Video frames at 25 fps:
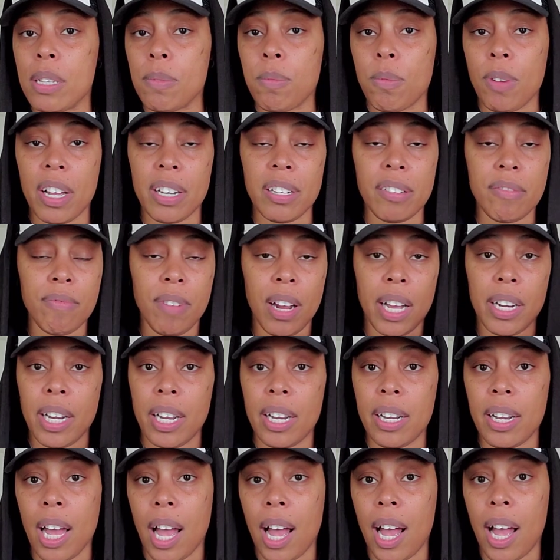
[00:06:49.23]
one
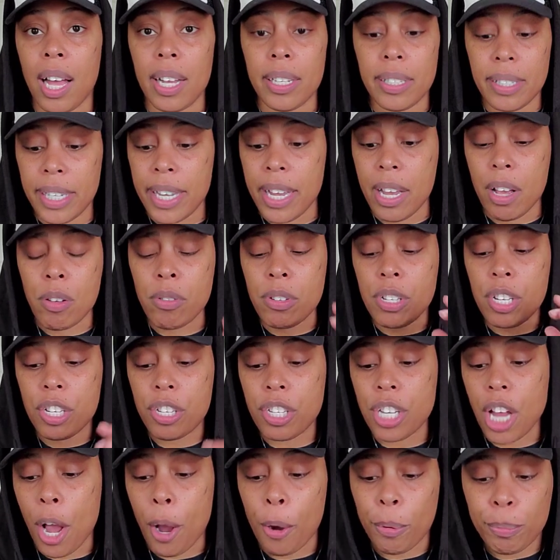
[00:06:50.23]
running uh, deals.
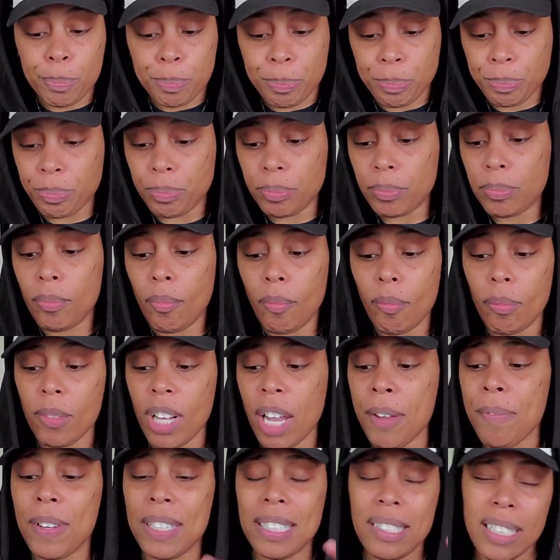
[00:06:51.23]
So
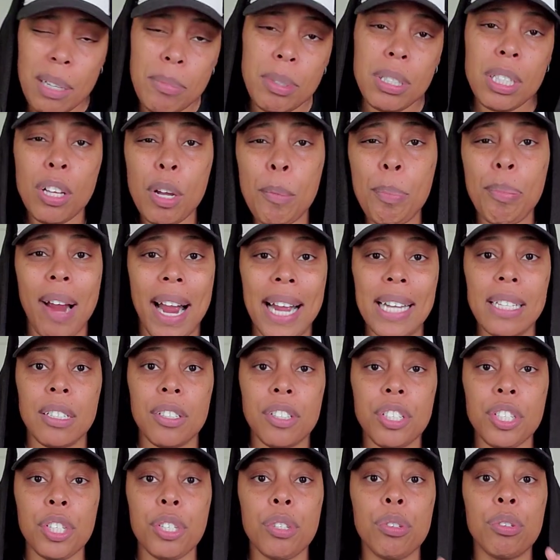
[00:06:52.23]
if it seems a little pricey
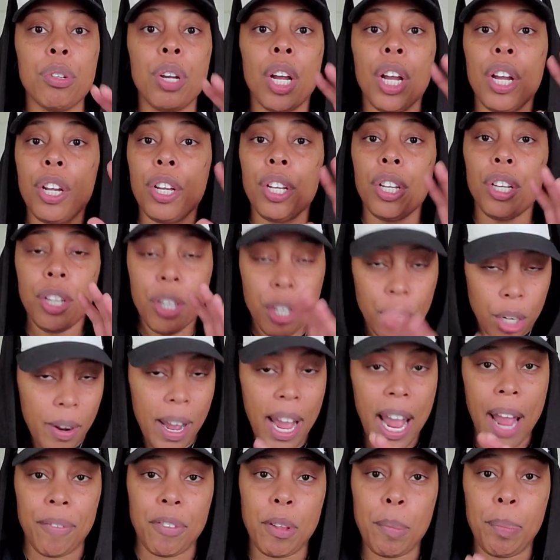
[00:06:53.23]
to you, you don't
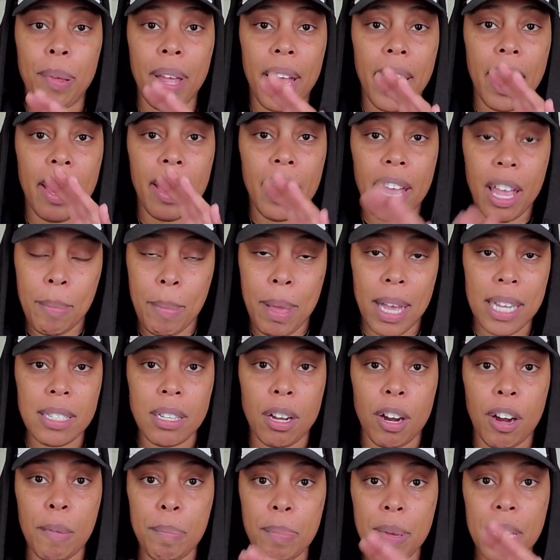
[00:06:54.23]
have to pay
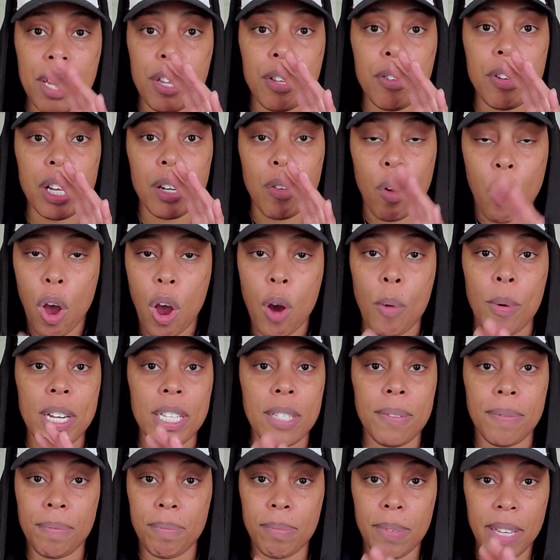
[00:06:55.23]
MSRP. You can
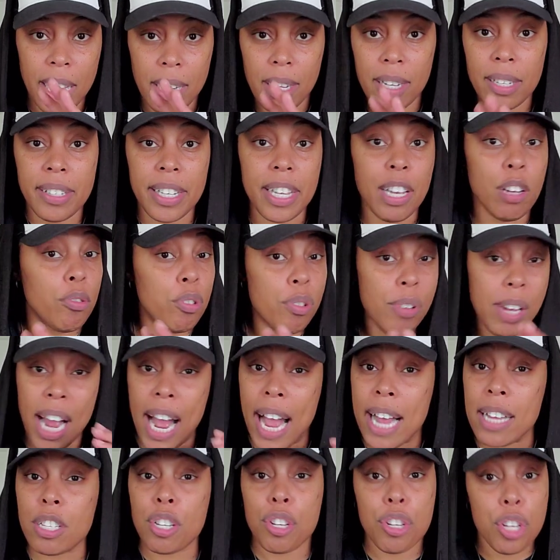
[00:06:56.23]
always get a deal. You
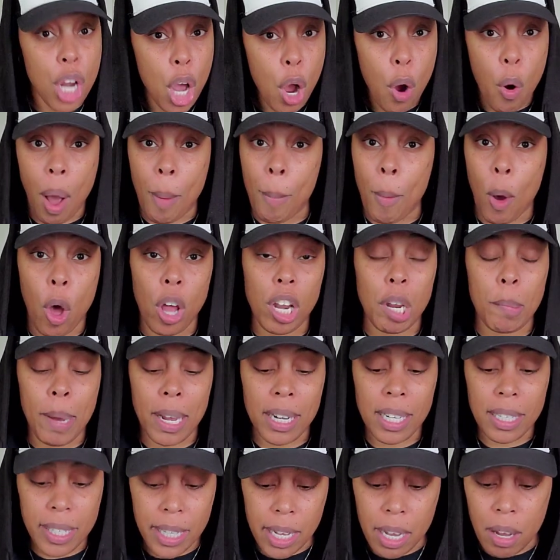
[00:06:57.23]
guys know I'm all about
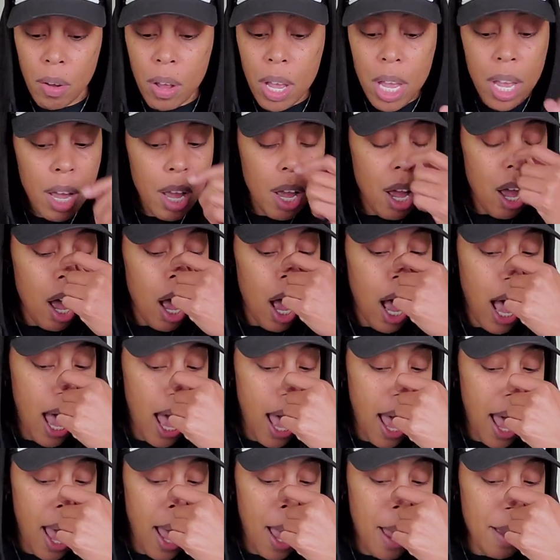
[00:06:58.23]
a deal.
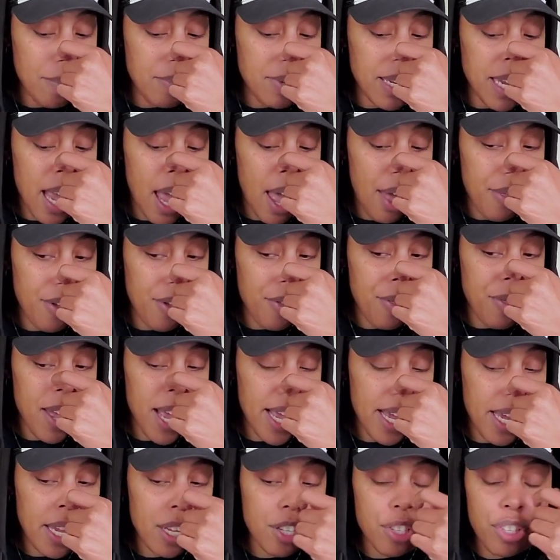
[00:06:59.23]
Um, the other
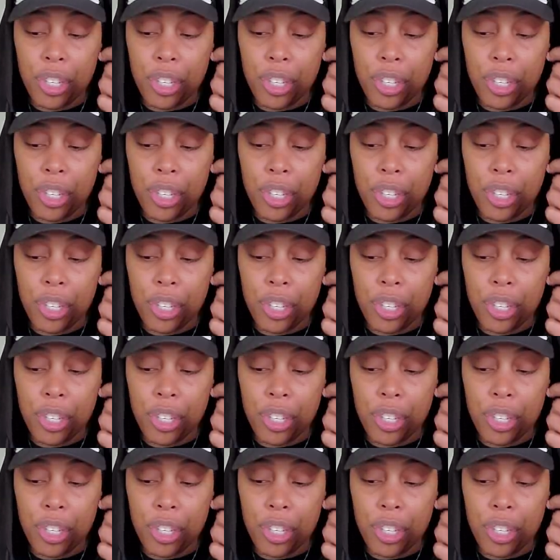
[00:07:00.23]
thing is